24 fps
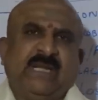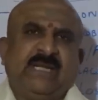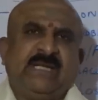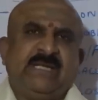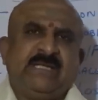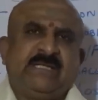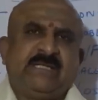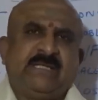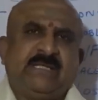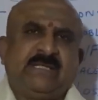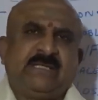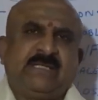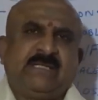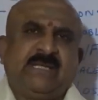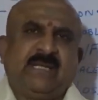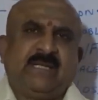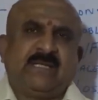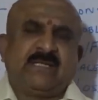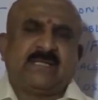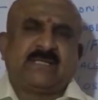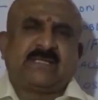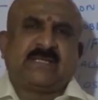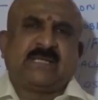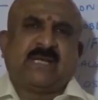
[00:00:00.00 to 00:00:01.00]
that is his
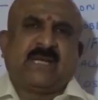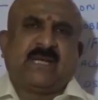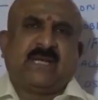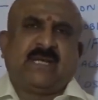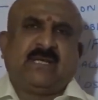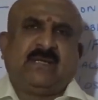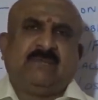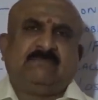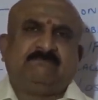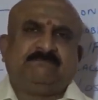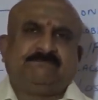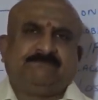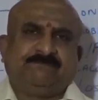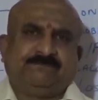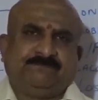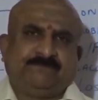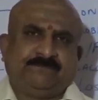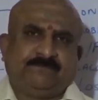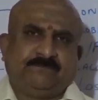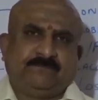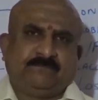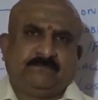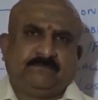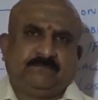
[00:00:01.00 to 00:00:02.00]
dhanasthanam.
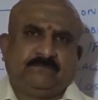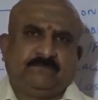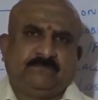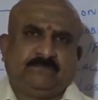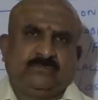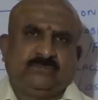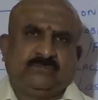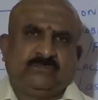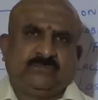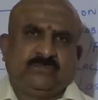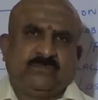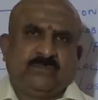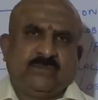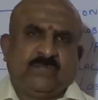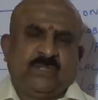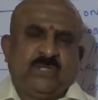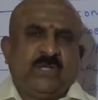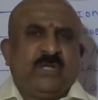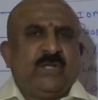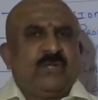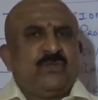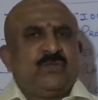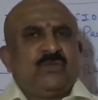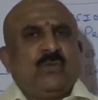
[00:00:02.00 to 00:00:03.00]

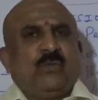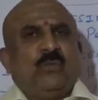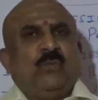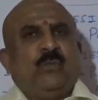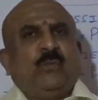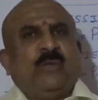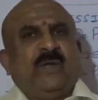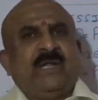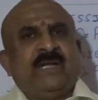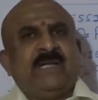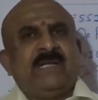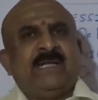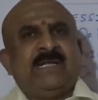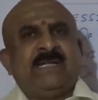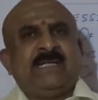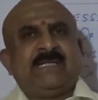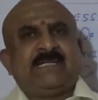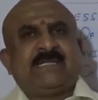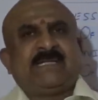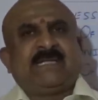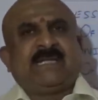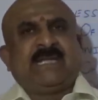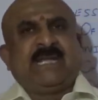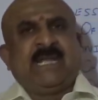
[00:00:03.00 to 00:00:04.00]
So when
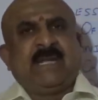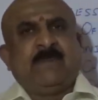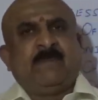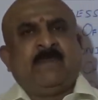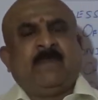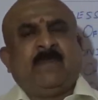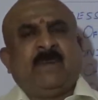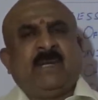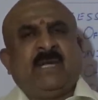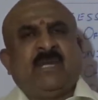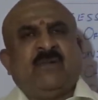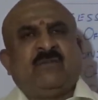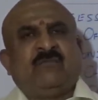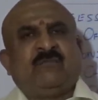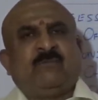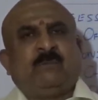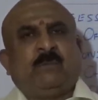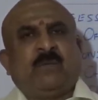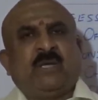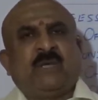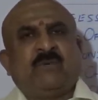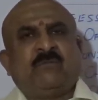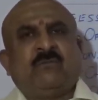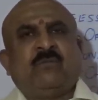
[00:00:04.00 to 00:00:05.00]
he is capable
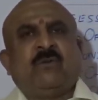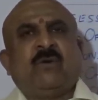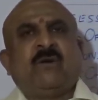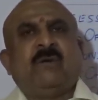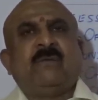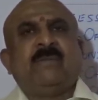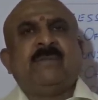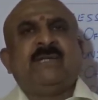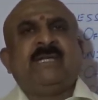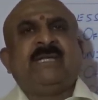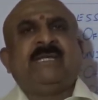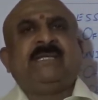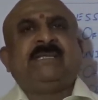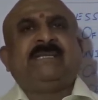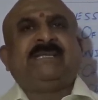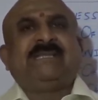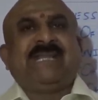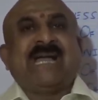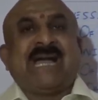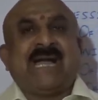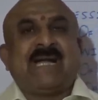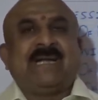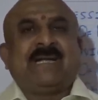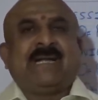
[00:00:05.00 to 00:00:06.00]
of
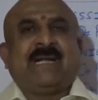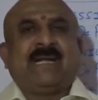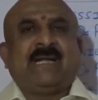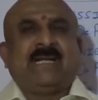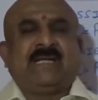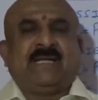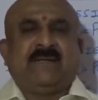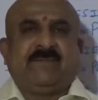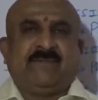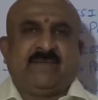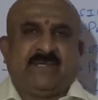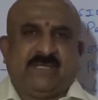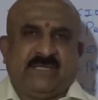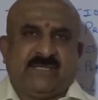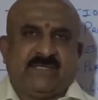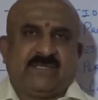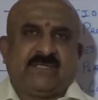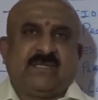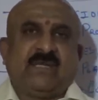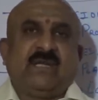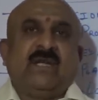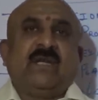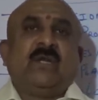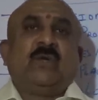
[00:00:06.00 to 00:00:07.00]
performing that
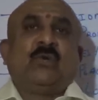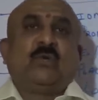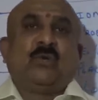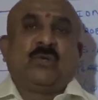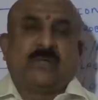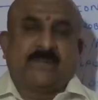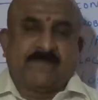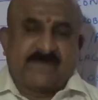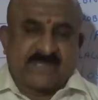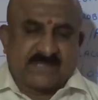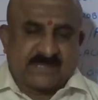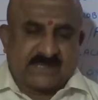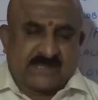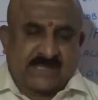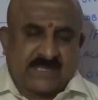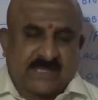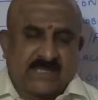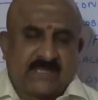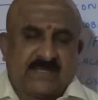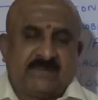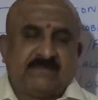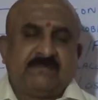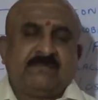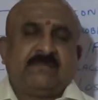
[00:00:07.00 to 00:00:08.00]
activities,
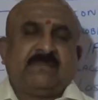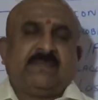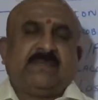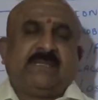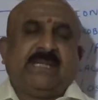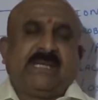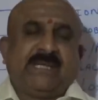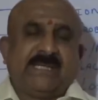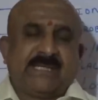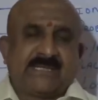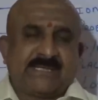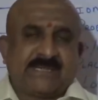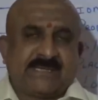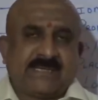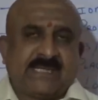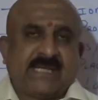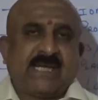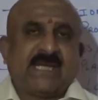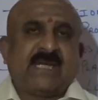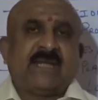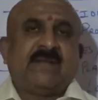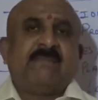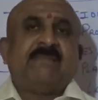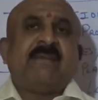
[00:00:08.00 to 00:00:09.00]
kutamasthanam,
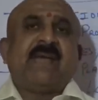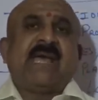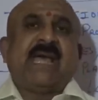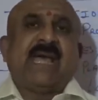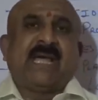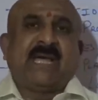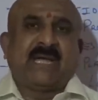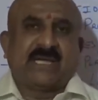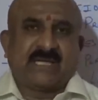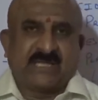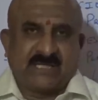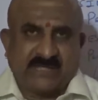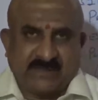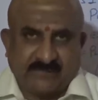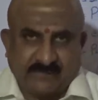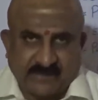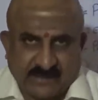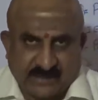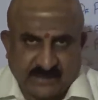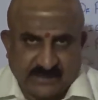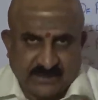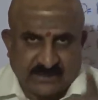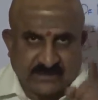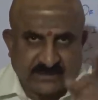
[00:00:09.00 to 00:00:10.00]
dhanasthanam,
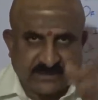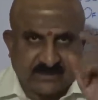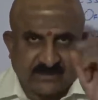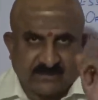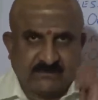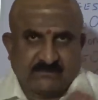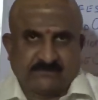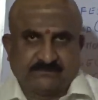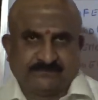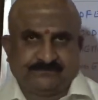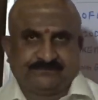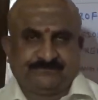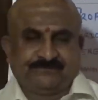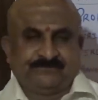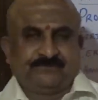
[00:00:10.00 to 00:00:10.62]
activities,